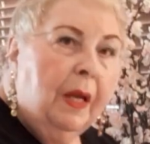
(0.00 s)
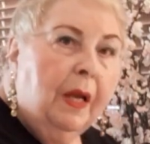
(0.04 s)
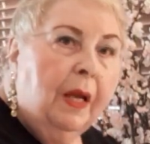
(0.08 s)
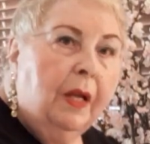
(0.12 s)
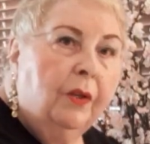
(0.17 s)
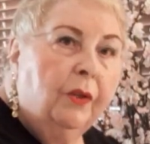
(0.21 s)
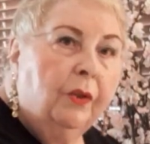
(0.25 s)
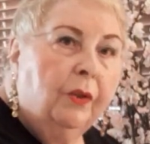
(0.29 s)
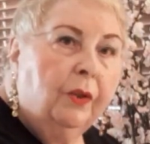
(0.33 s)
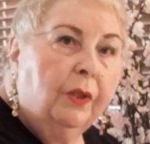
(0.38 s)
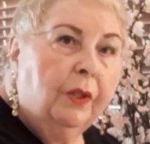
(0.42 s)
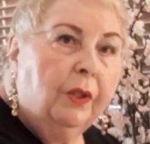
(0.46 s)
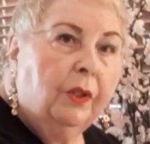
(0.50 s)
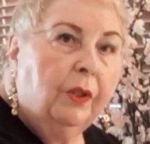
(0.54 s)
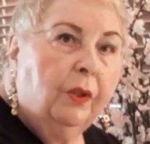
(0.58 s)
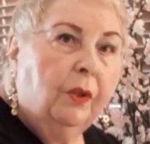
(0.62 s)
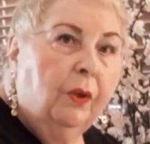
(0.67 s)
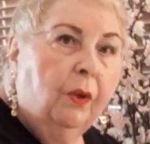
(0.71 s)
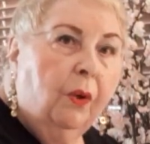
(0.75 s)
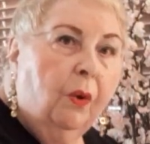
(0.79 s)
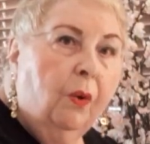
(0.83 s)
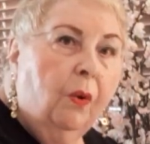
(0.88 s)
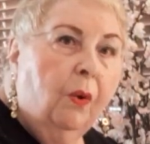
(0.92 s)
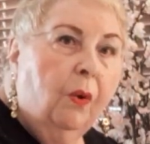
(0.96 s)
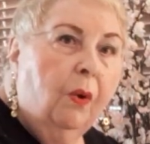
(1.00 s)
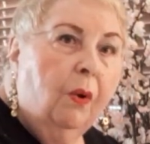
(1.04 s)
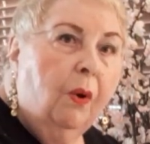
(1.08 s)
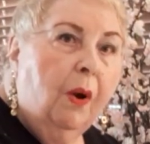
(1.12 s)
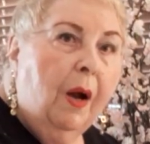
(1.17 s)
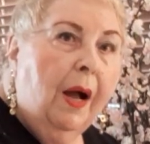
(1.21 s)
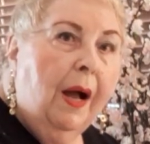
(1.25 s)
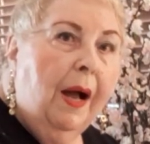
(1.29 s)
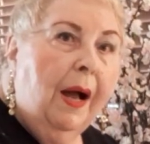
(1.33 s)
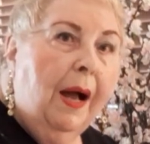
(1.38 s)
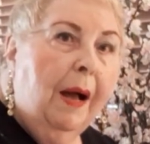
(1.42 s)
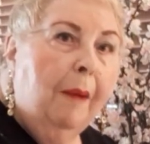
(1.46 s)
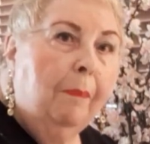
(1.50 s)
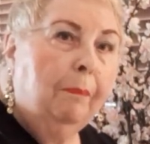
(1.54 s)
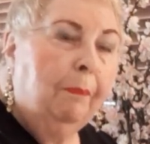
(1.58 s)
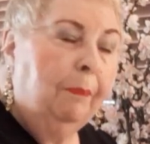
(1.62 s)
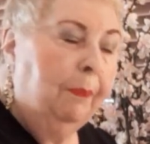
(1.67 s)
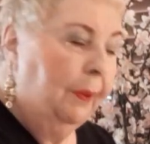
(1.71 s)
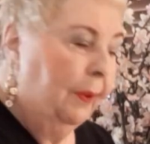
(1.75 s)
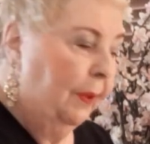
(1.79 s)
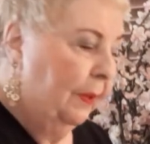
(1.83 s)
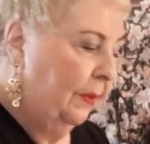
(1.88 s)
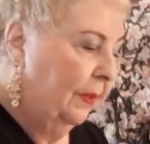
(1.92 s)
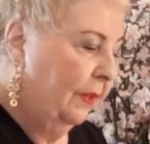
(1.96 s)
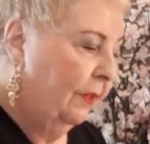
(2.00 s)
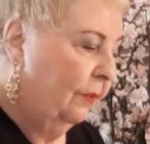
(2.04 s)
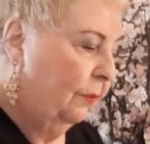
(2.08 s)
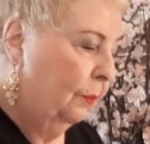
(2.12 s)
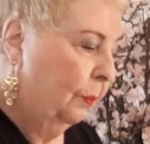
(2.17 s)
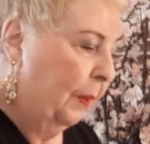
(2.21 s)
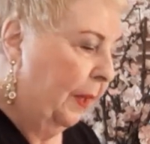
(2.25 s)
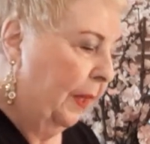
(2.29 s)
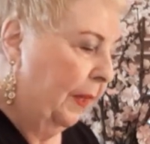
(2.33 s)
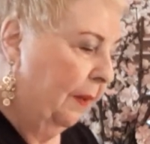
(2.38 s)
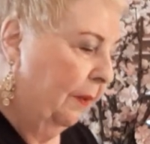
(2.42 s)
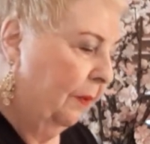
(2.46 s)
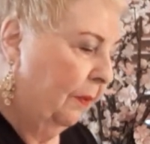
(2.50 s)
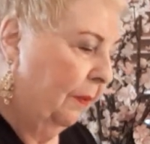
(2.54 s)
and you're going to go up this way.